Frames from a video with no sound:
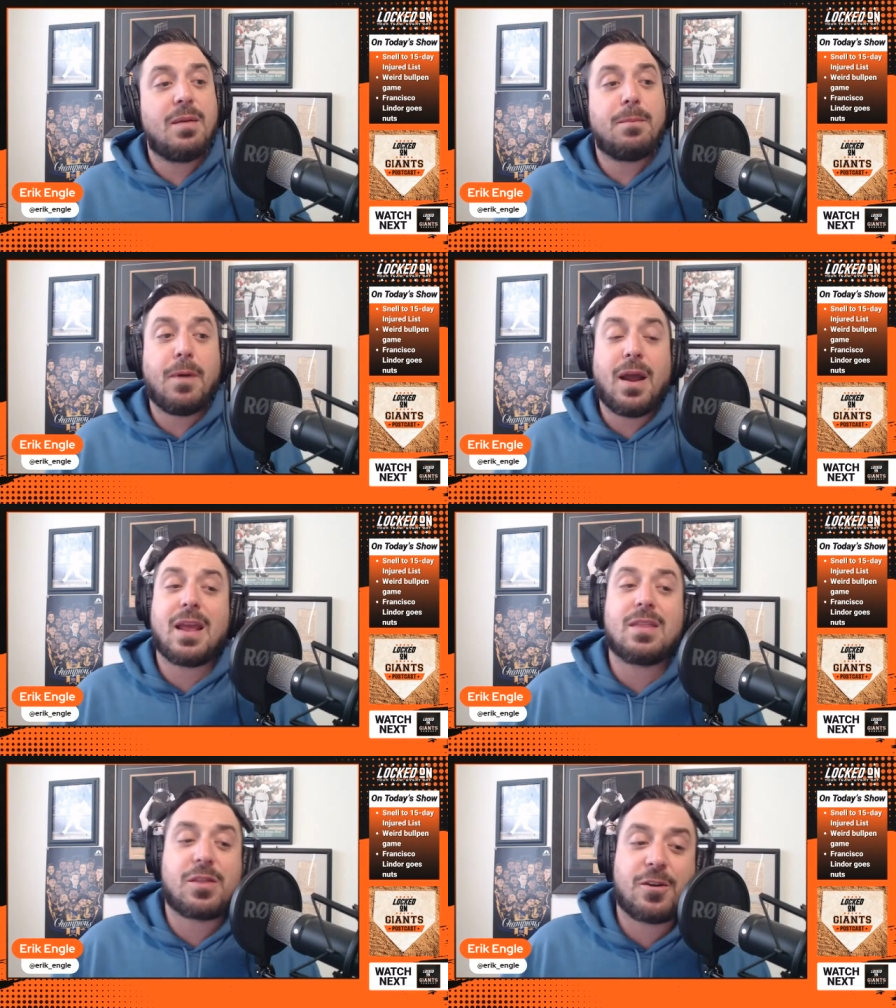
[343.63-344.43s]
But
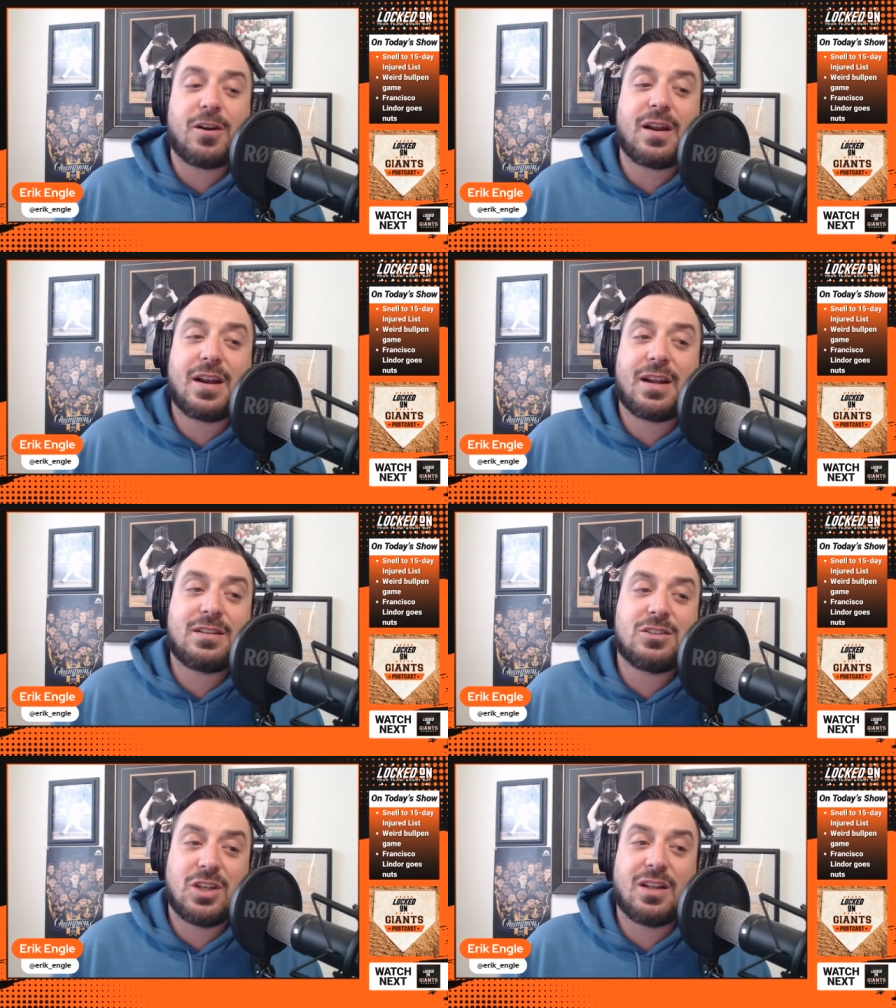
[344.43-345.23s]
in the 3rd
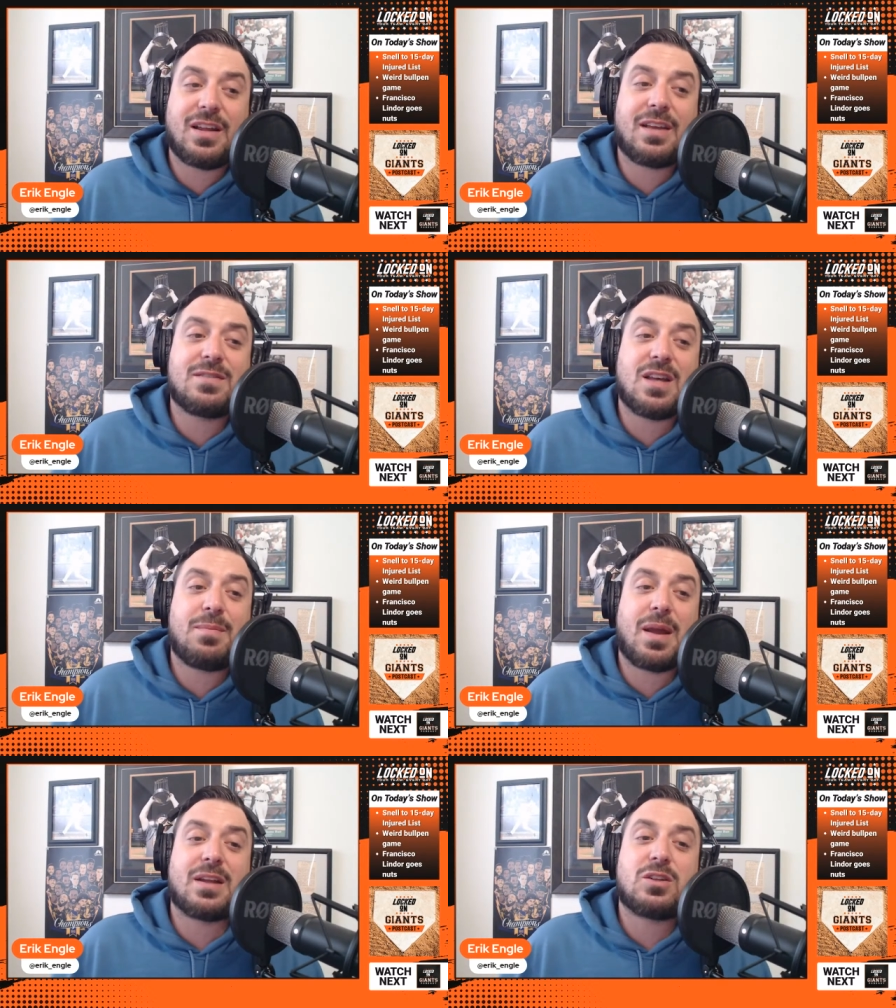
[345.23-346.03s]
inning, Jelly gives
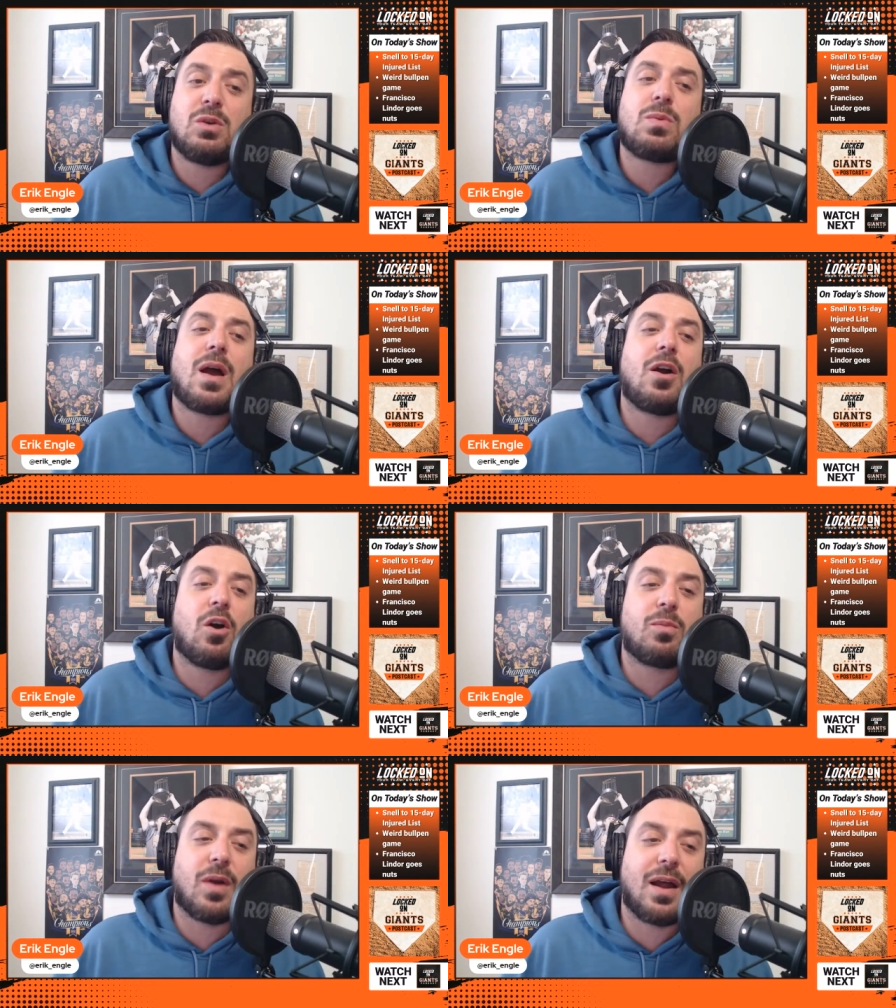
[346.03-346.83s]
up a 2-run
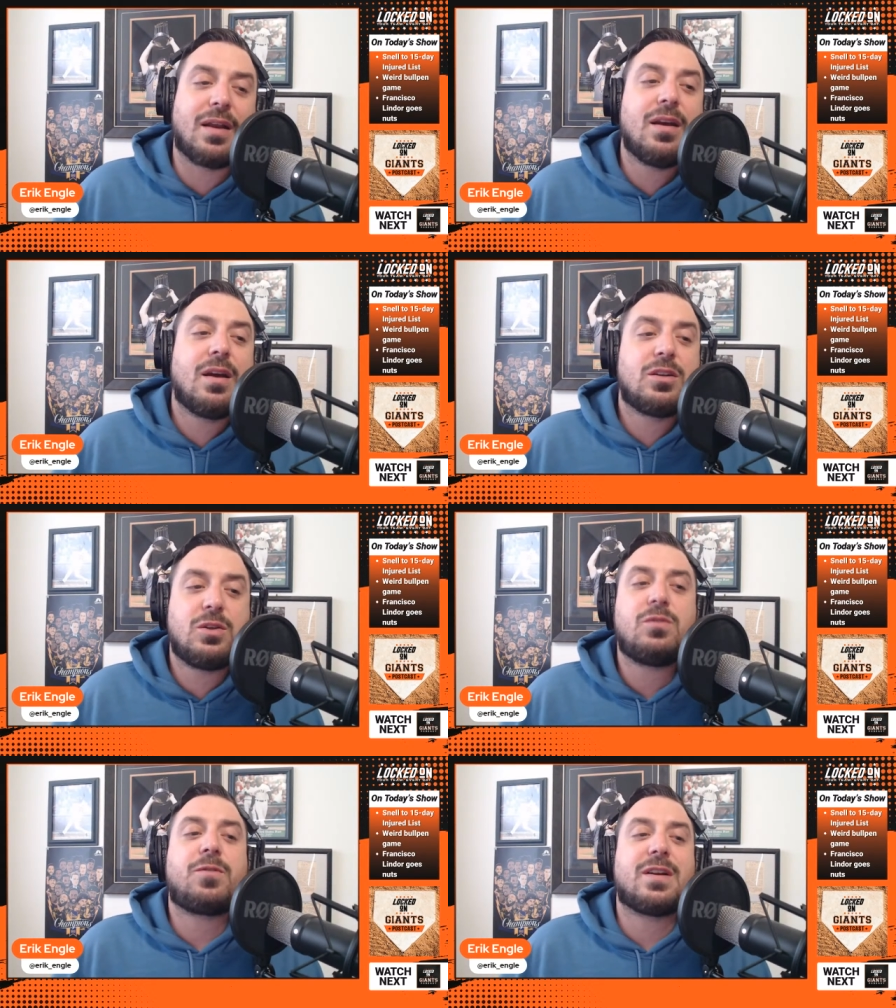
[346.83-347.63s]
home run
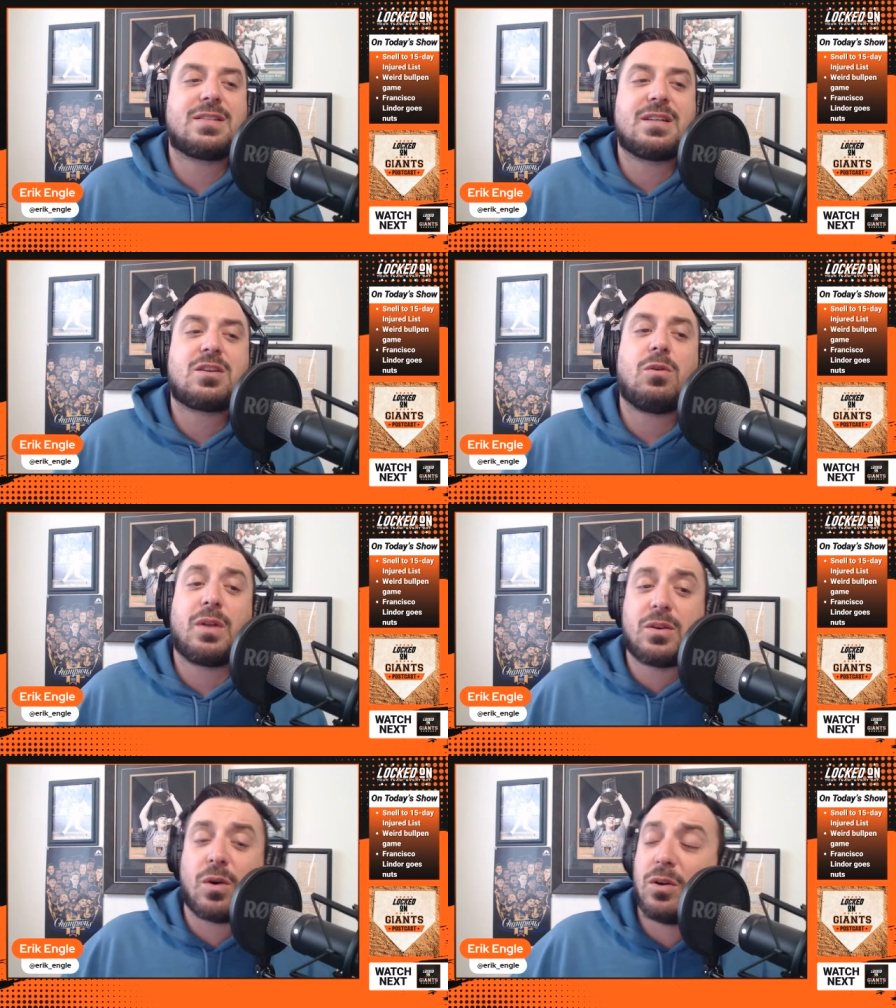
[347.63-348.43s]
to Francisco
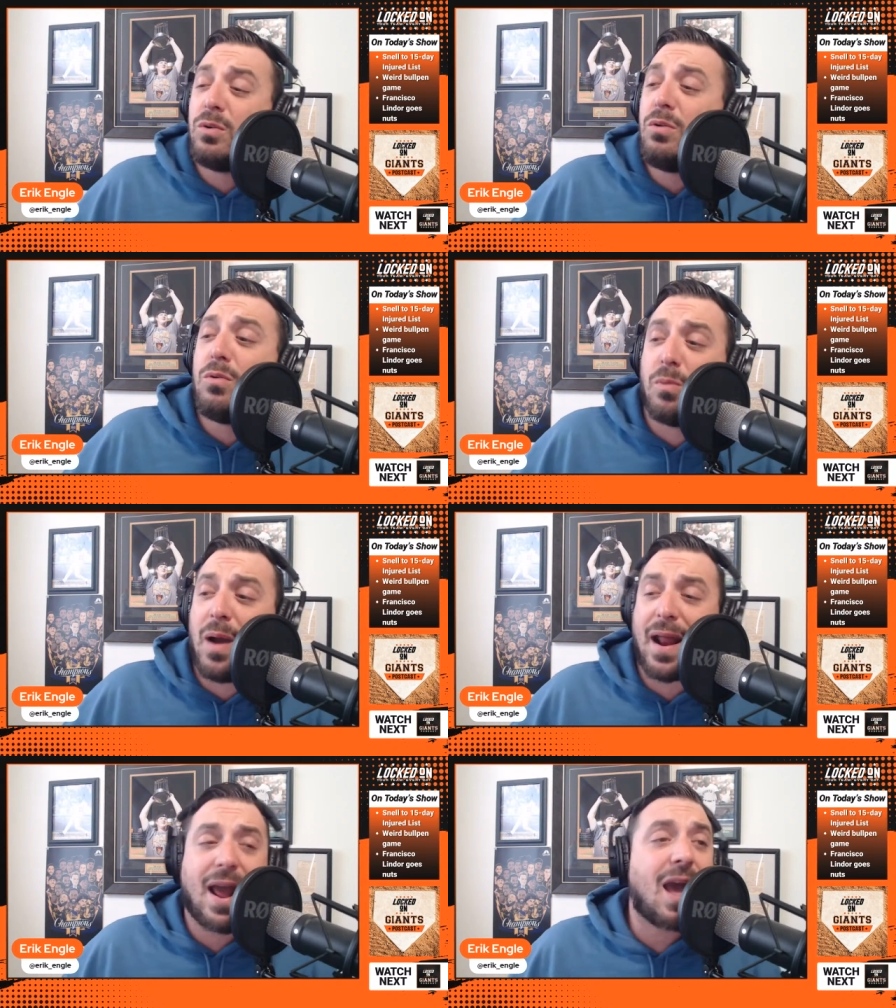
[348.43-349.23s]
Lindor, who
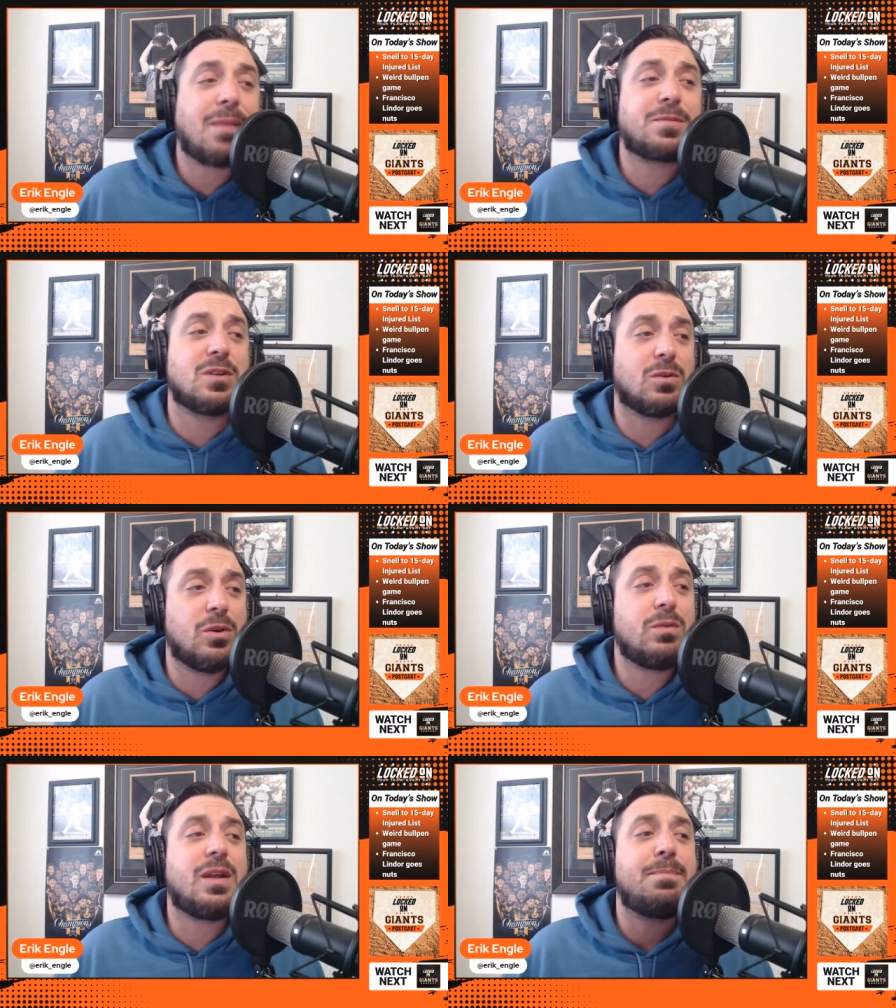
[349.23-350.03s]
went
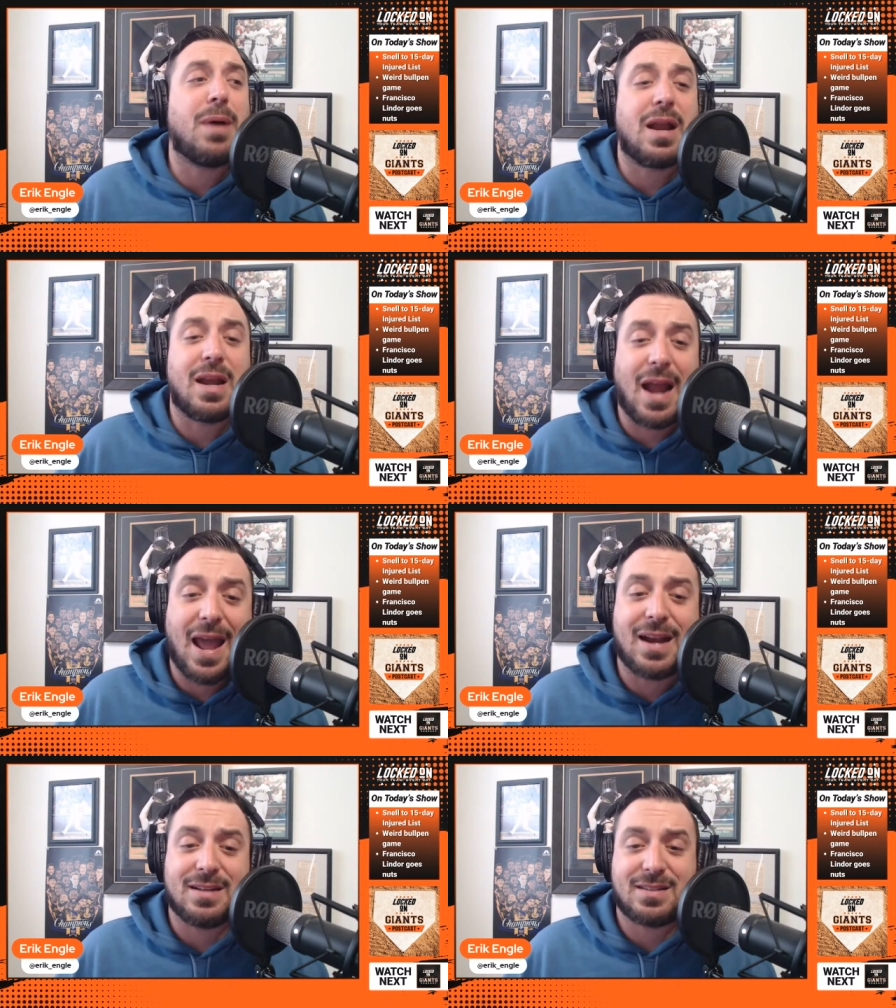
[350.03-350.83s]
absolutely
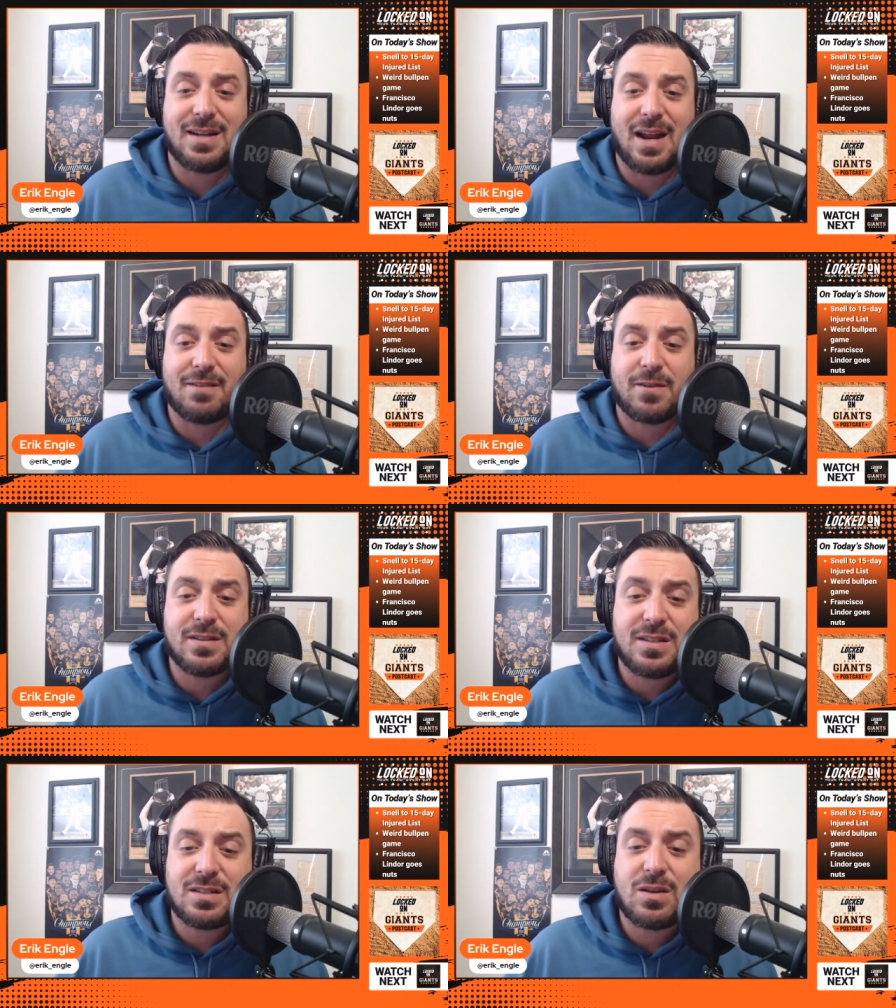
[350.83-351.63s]
bananas today.
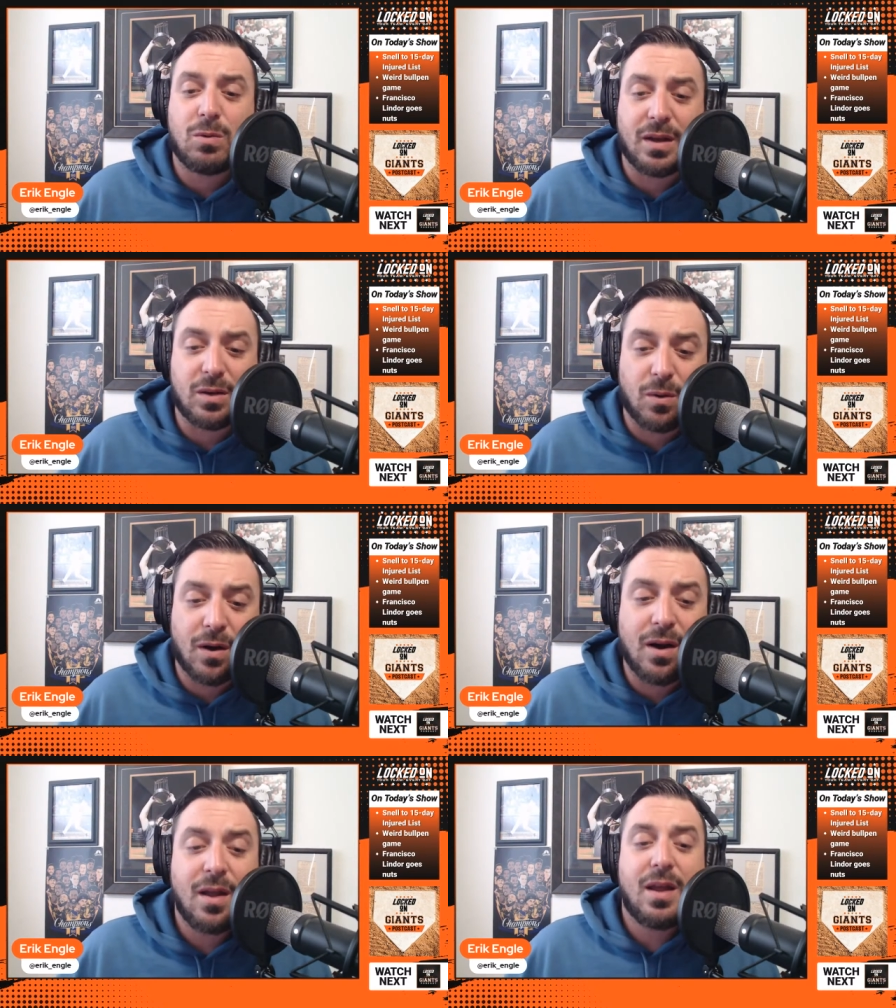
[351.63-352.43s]
Francisco Lindor